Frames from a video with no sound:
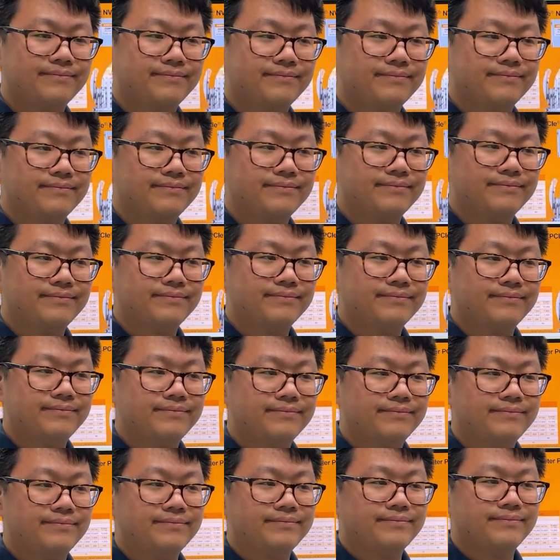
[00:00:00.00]

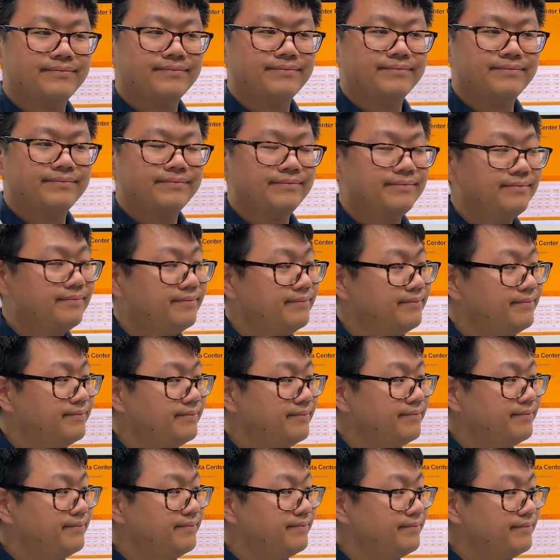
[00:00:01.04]

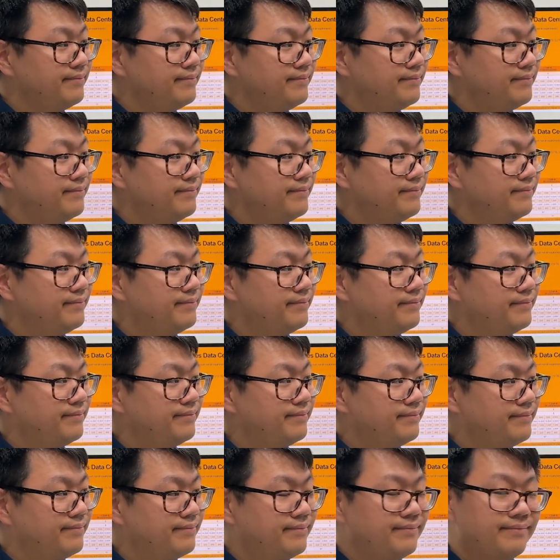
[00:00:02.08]

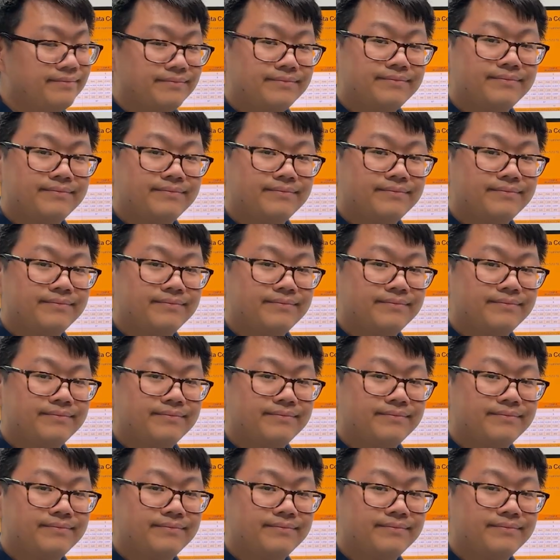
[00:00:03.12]
(not speaking)